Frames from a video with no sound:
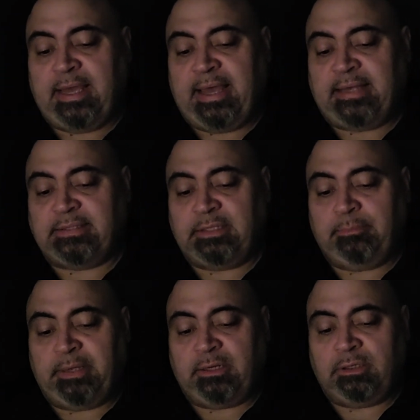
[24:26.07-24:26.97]
as the
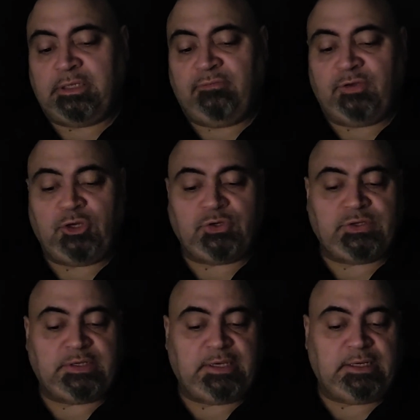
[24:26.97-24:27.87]
penalty for your
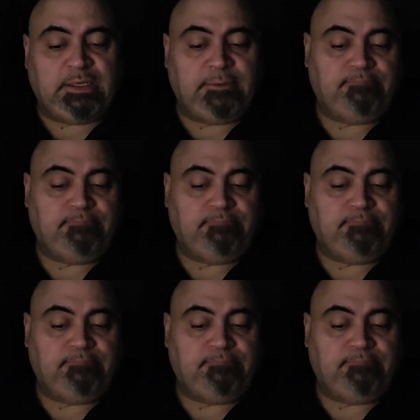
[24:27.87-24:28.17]
sin.